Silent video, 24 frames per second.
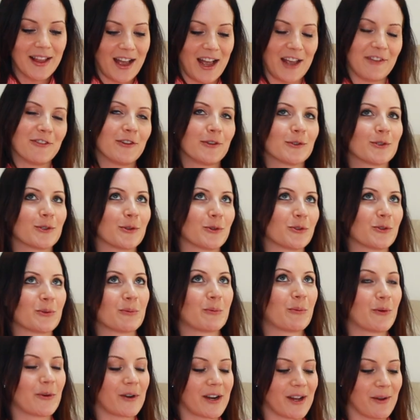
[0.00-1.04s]
I feel so
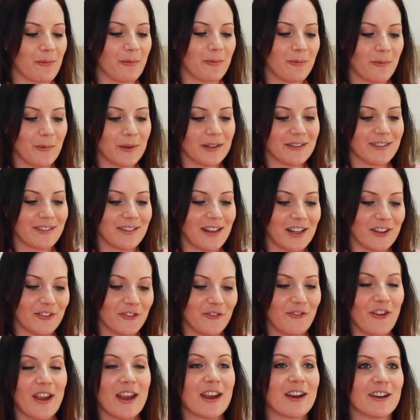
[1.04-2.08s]
sporty with that
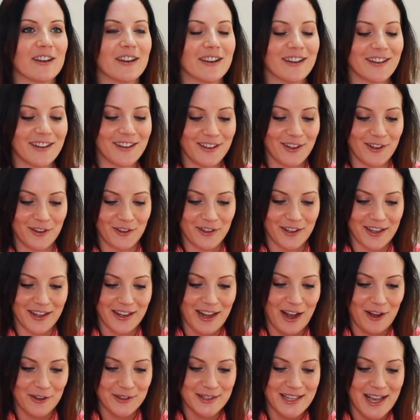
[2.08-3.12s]
finger looking
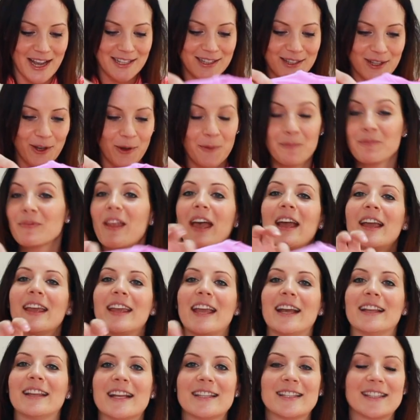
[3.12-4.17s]
outside. So
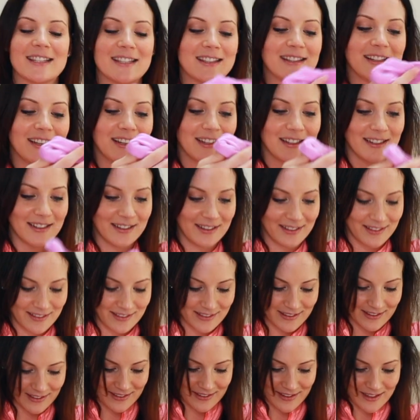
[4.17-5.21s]
yeah, that's the
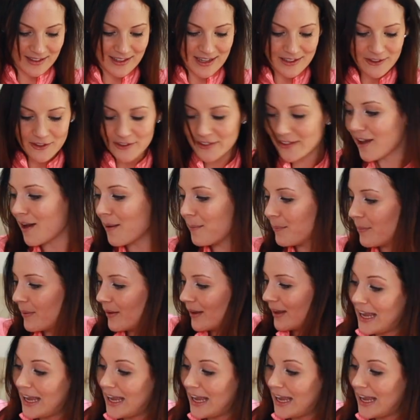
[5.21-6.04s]
another top.